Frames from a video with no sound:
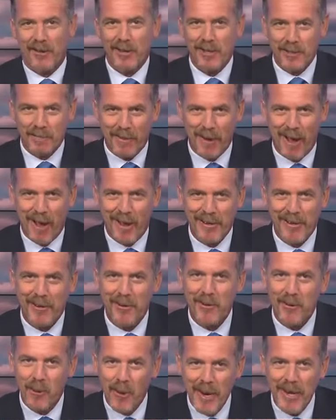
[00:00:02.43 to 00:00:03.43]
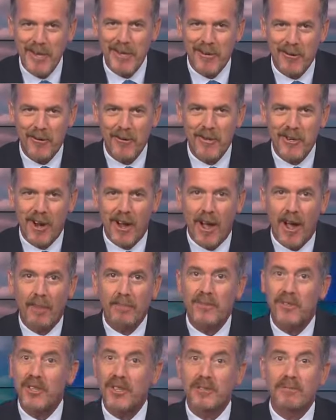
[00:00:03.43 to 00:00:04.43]
the spot to quit your
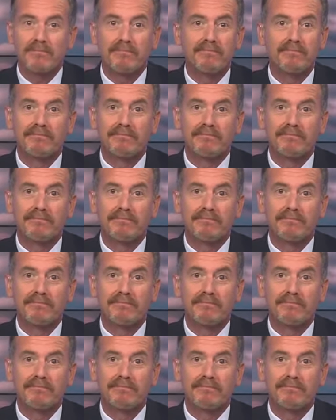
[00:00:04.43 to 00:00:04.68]
jobs, just